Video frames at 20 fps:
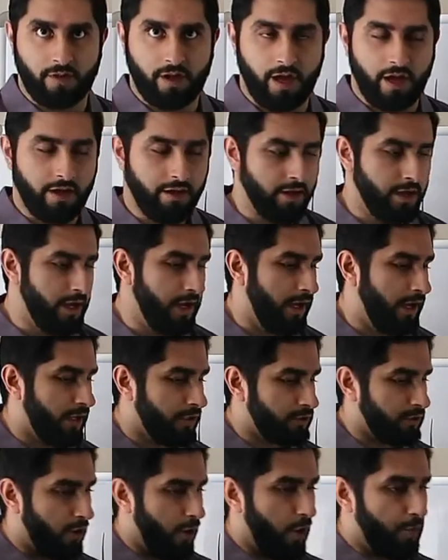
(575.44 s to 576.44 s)
Okay?
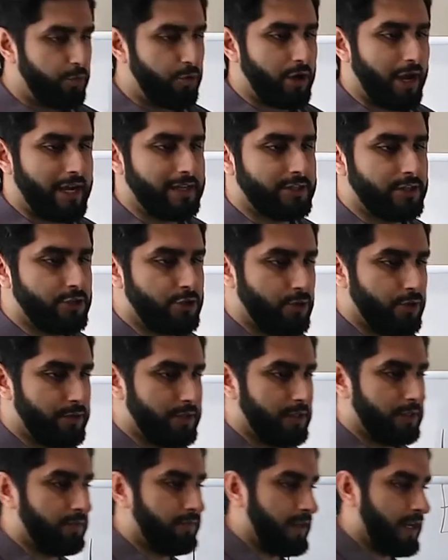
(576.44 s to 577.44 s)
So I hope you guys
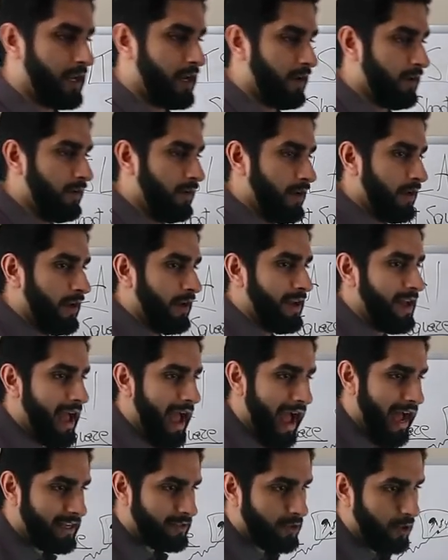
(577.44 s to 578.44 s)
enjoyed this video.
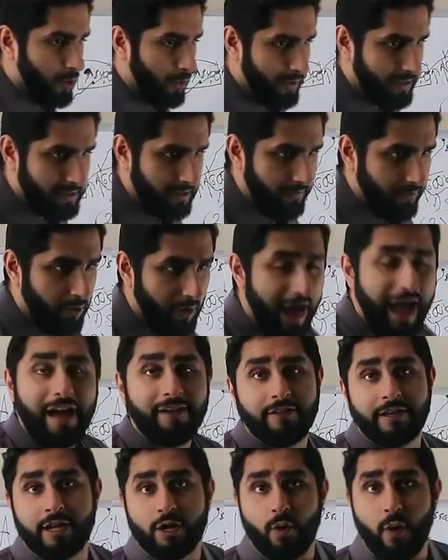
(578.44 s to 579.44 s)
As always, if you
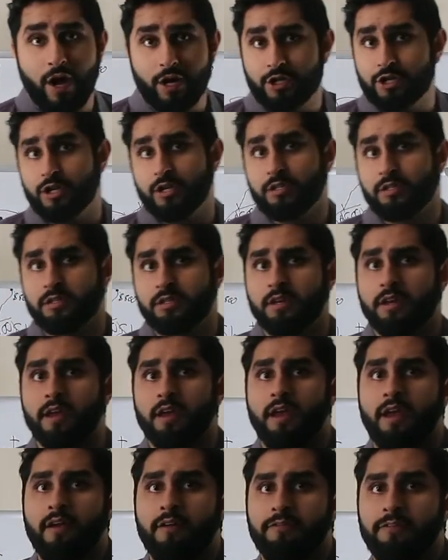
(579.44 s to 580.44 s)
have any questions,
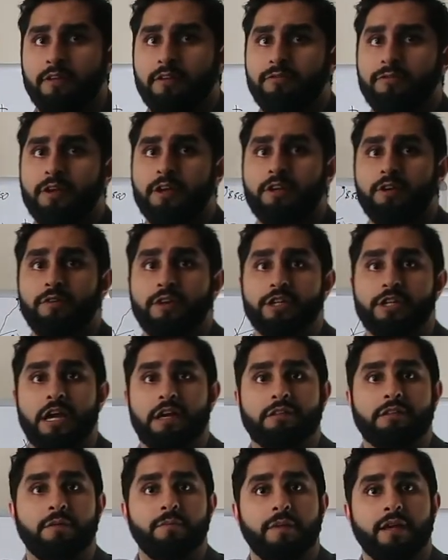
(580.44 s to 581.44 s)
feel free to reach
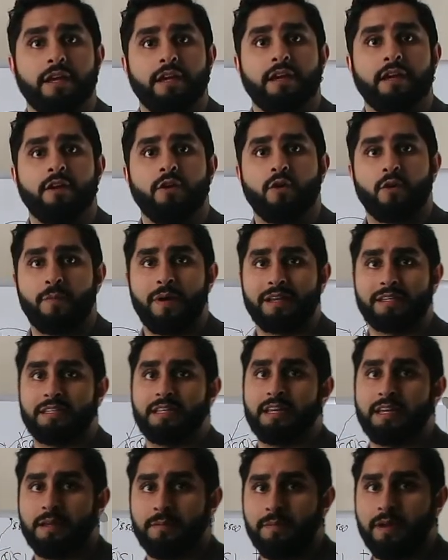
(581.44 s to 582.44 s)
out to me or my
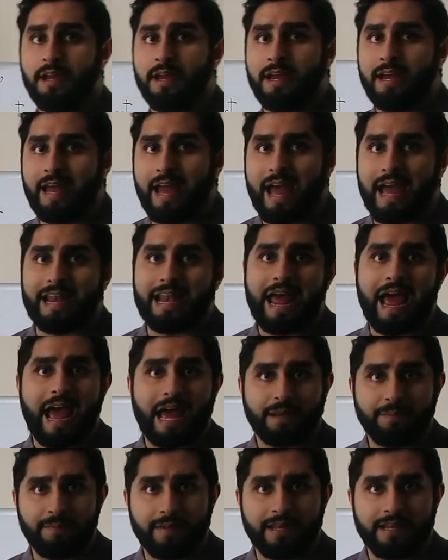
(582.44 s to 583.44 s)
team at
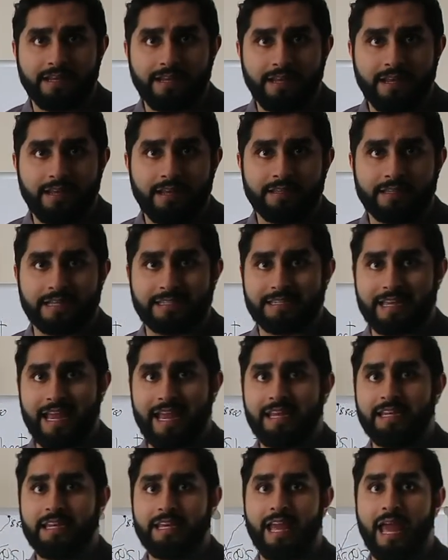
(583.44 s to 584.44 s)
admin, that's
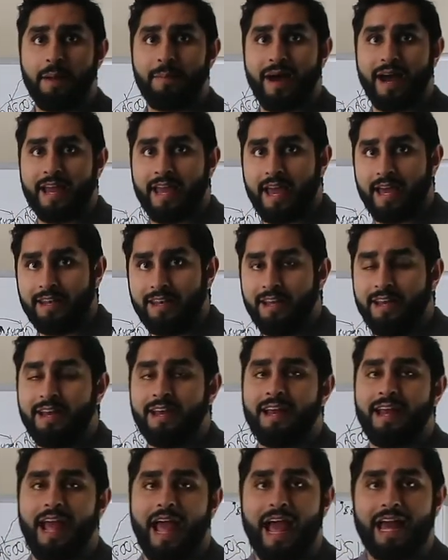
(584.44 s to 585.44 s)
ADMIN,
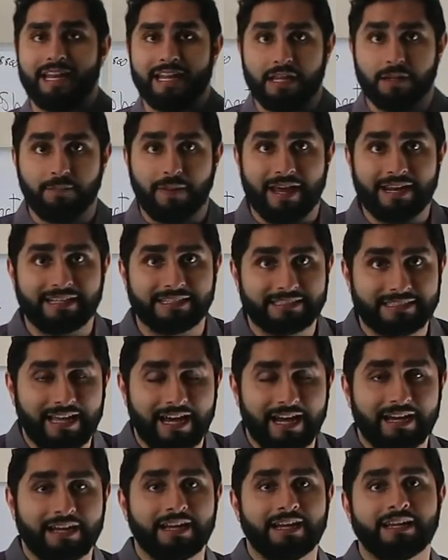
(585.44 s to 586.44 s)
at
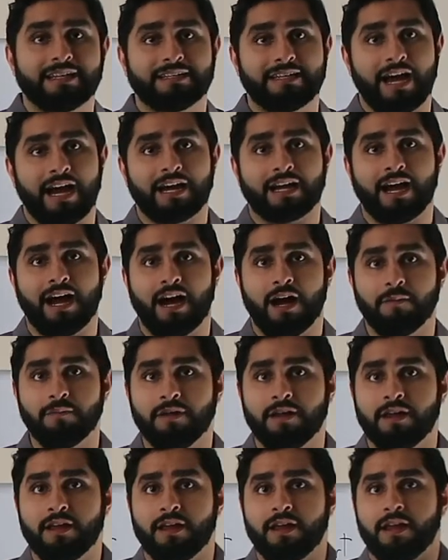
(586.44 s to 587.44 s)

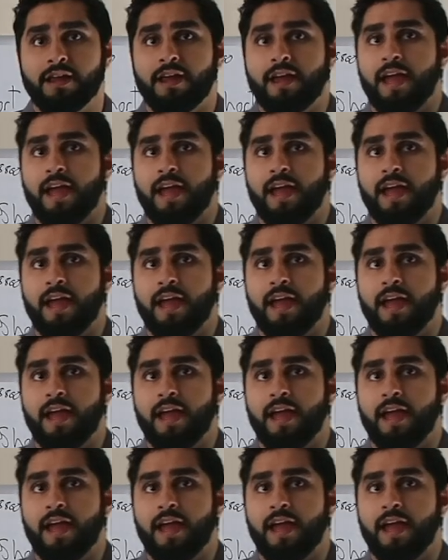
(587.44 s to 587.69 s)
inpennystock.com.